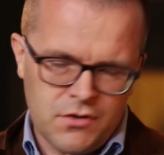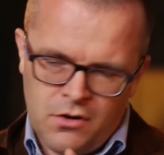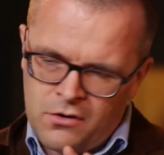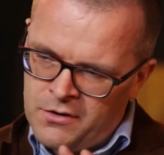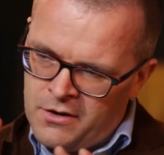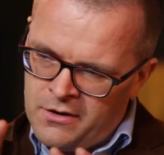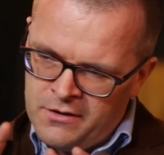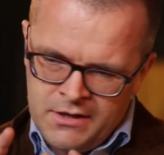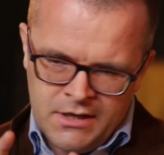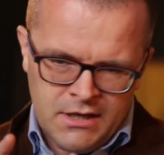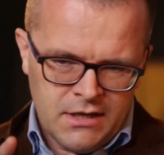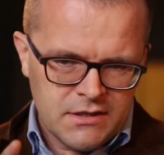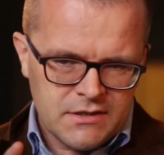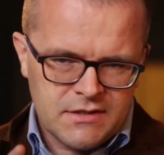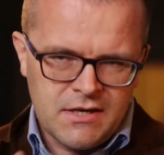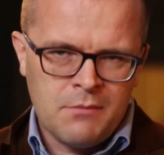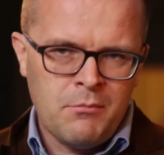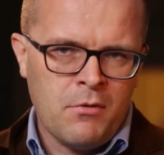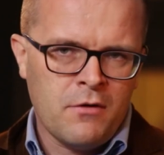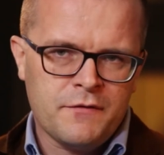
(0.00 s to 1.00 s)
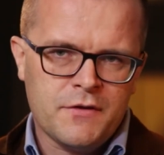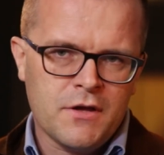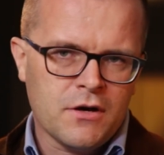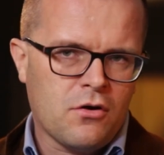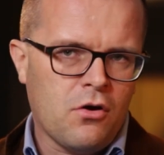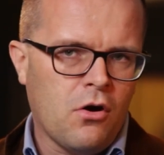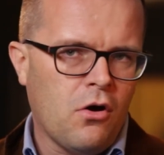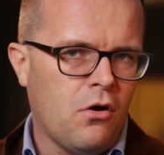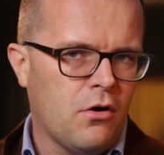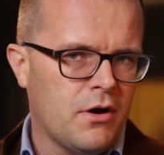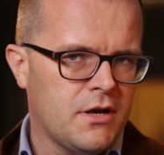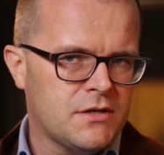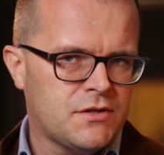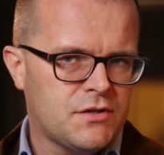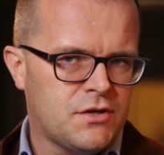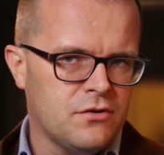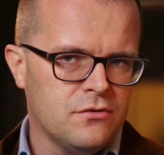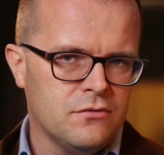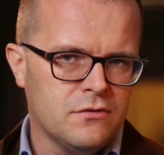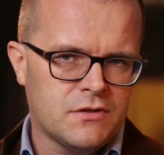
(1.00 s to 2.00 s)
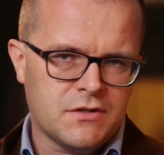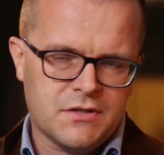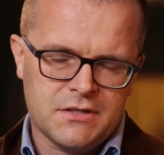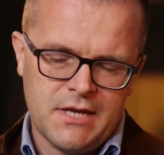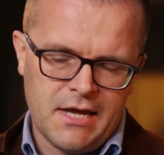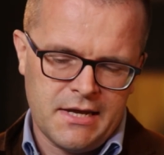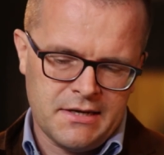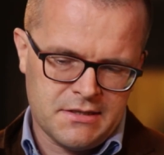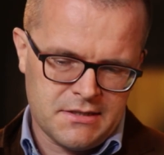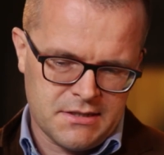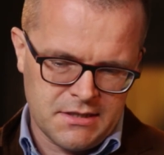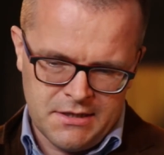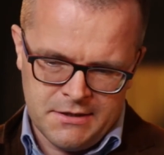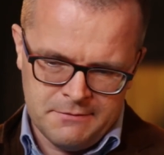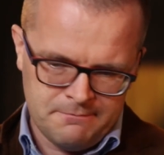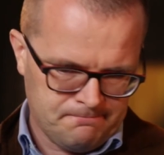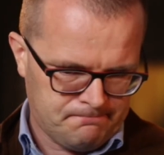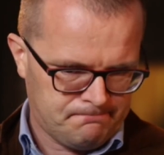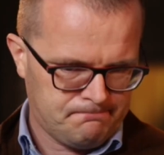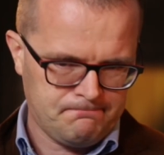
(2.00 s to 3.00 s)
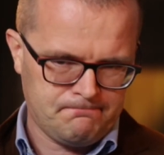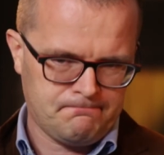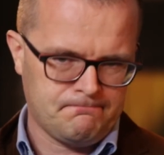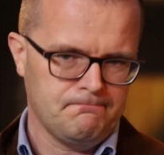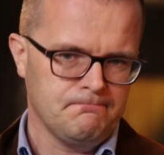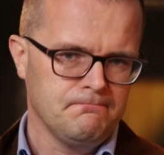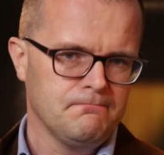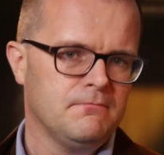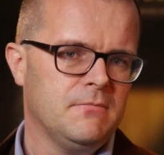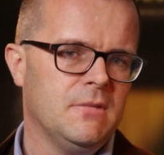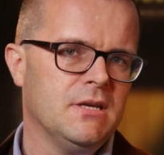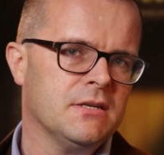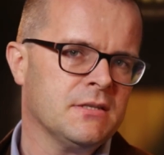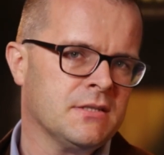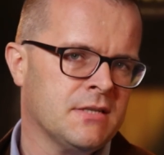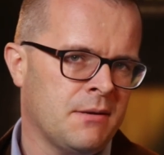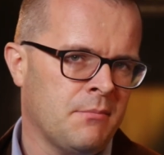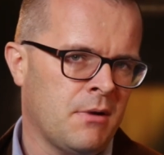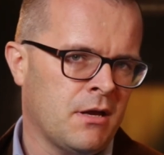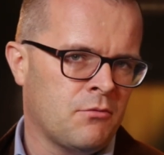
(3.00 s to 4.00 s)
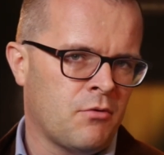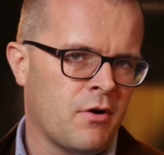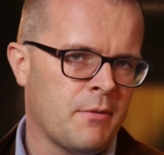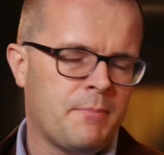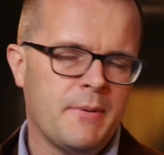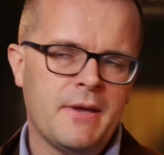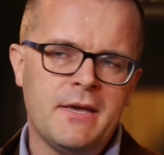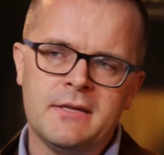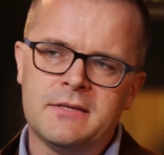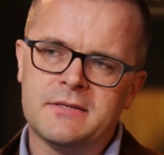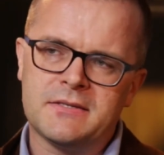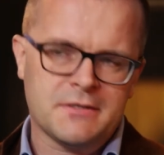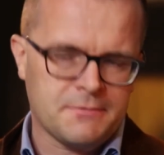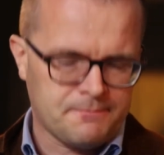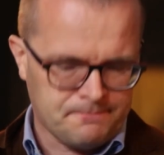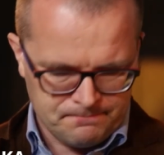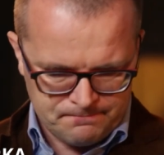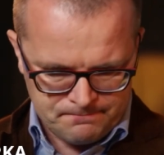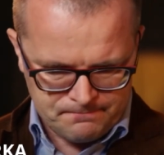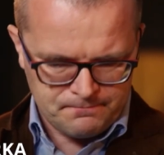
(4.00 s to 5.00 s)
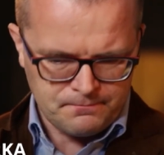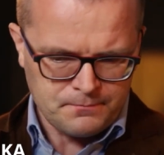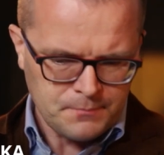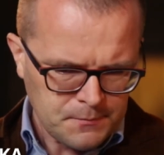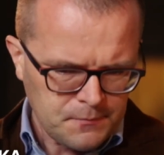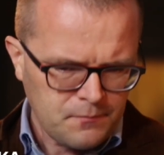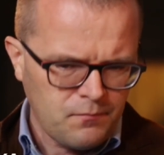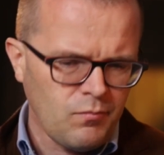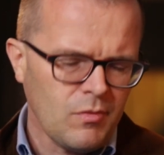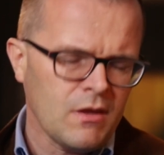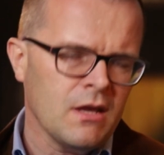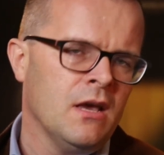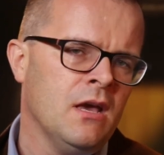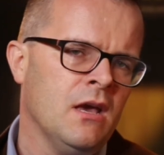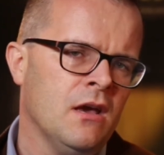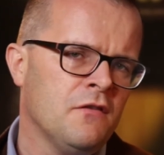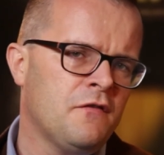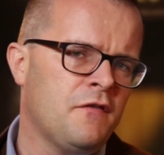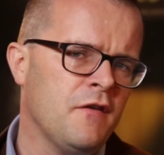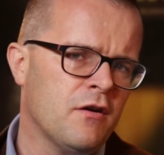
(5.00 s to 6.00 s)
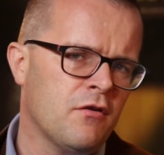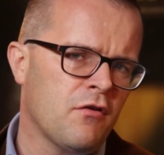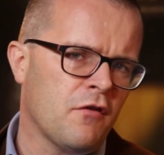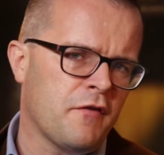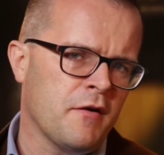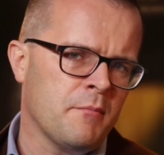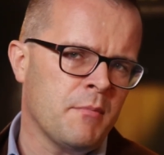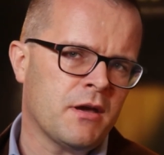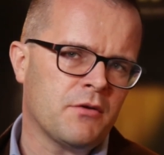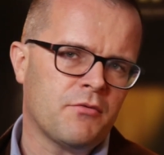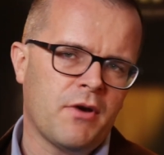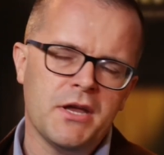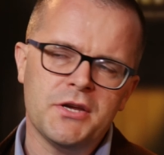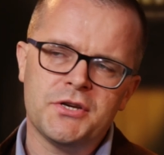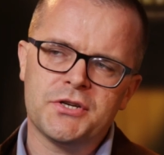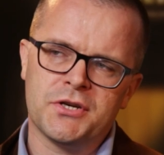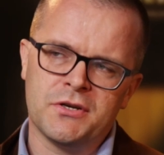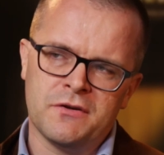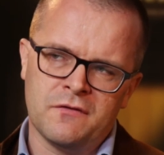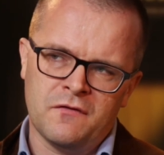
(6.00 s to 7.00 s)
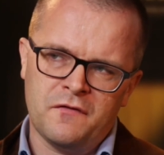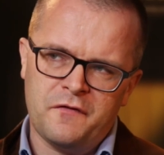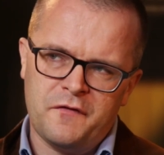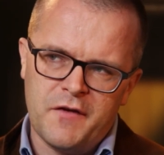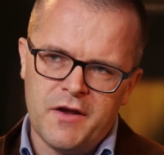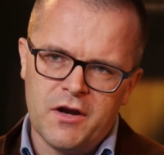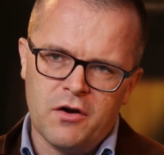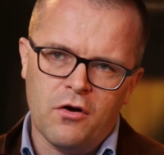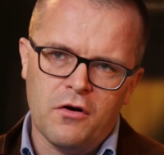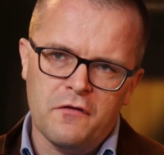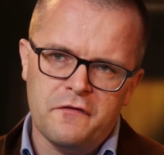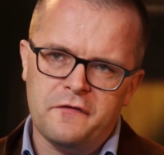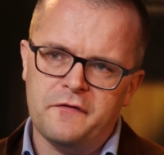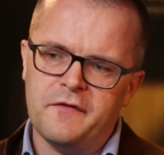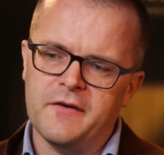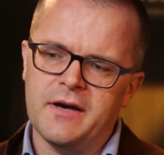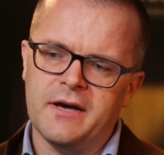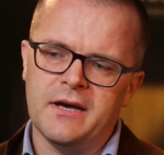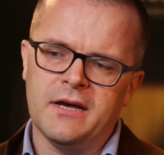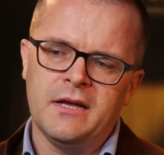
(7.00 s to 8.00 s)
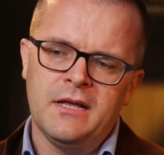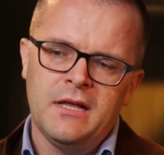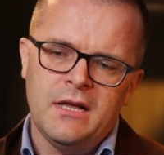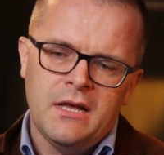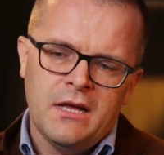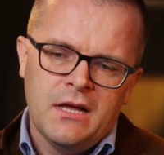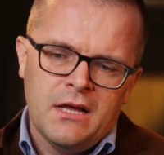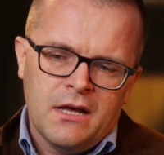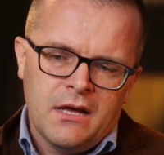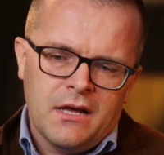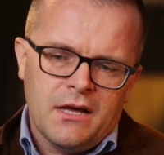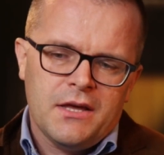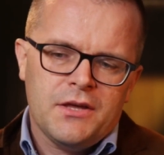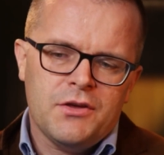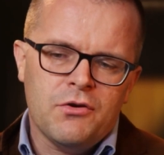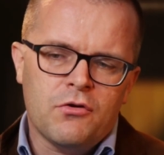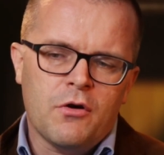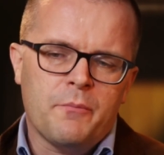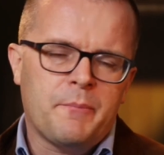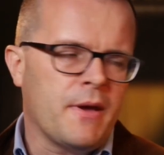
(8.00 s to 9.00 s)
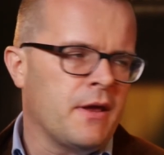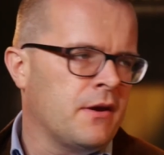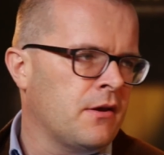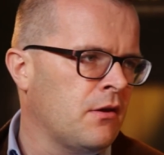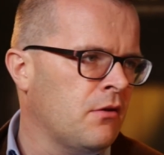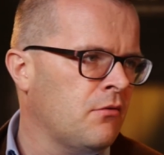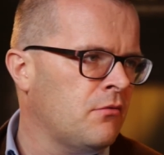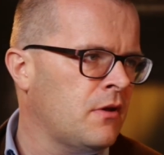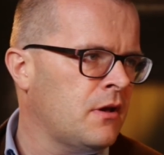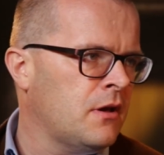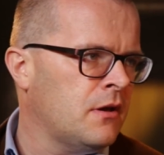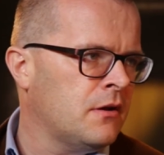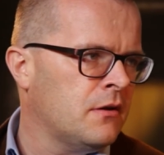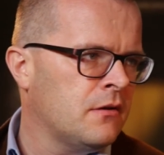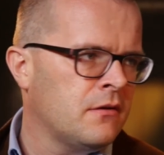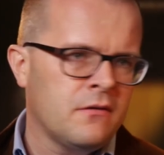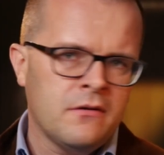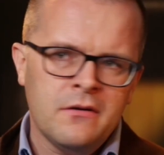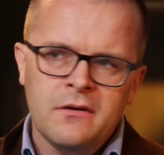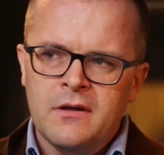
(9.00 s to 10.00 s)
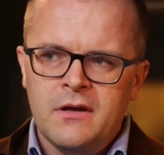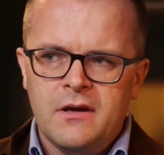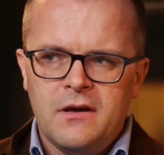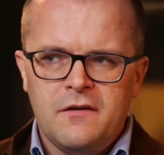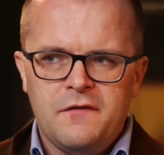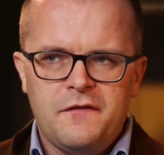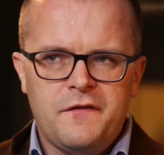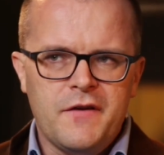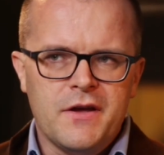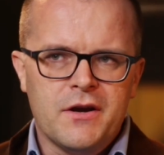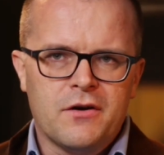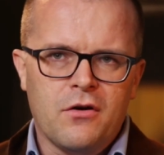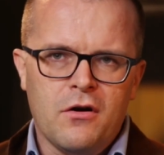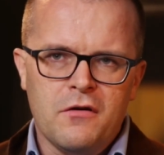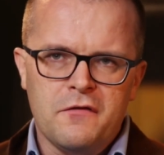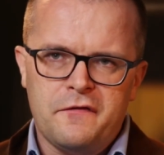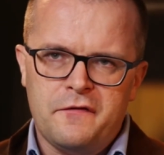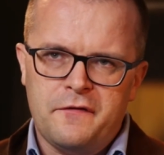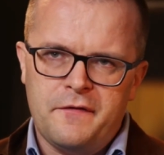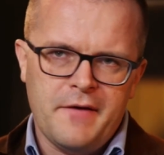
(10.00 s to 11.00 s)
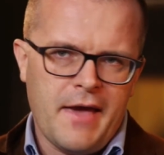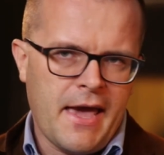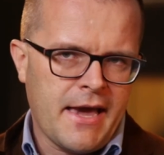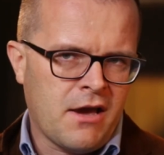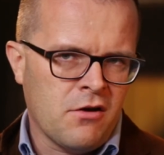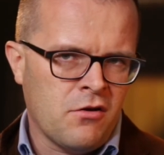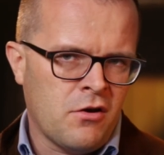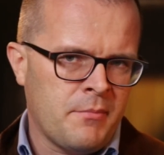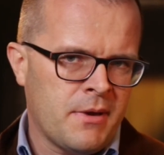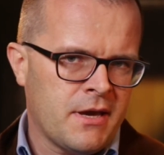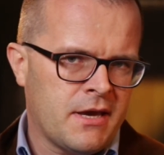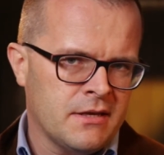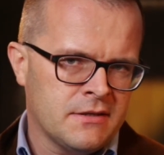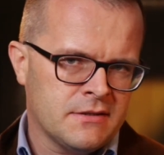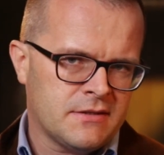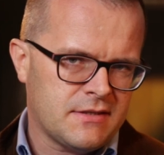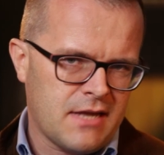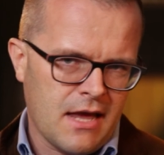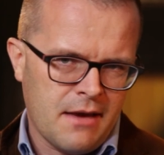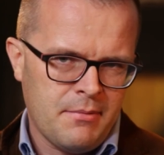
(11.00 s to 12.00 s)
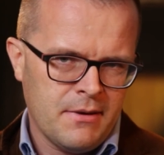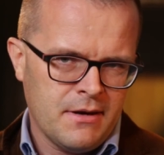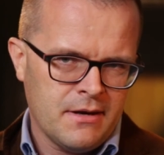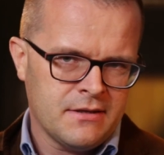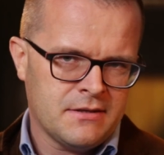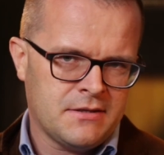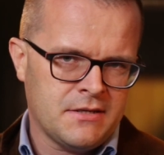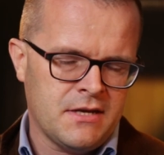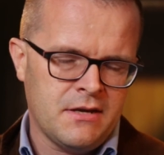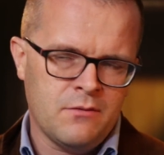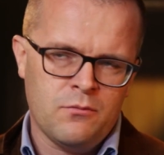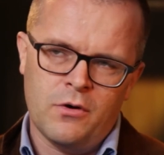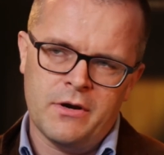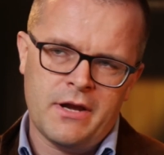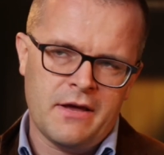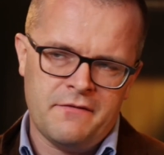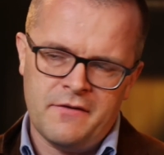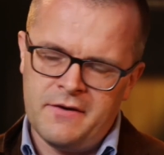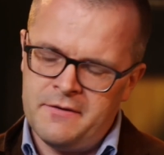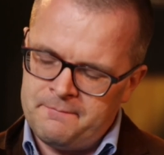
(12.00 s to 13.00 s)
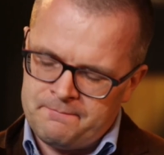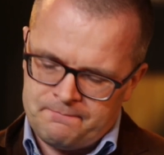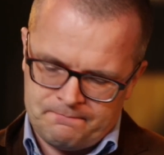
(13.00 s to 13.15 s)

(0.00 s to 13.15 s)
on some of the core issues that Zeman repeats: fear of immigration, fear of European Union, fear of economic instability, whatever.